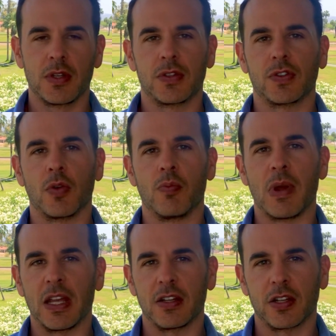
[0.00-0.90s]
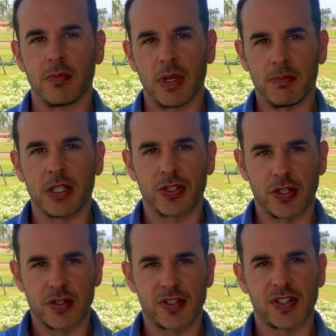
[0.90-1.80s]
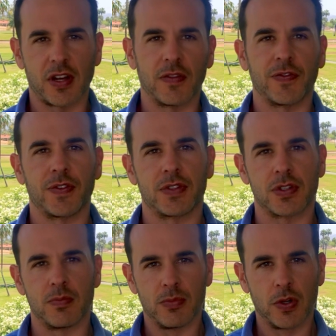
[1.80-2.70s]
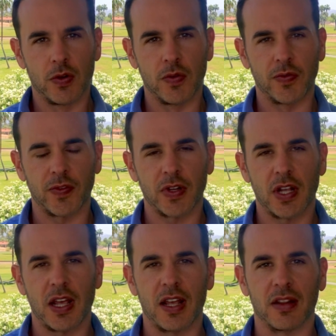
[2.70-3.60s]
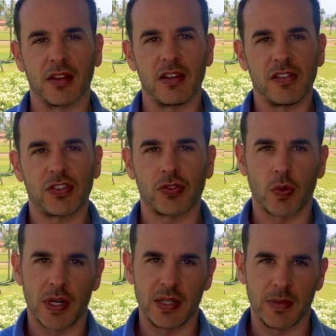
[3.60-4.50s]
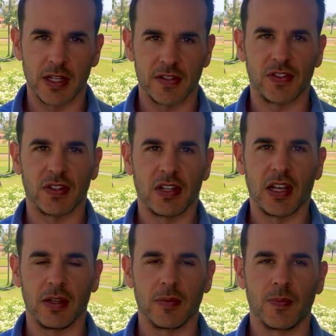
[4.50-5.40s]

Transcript: So make a commitment to yourself to move at least 20 minutes a day.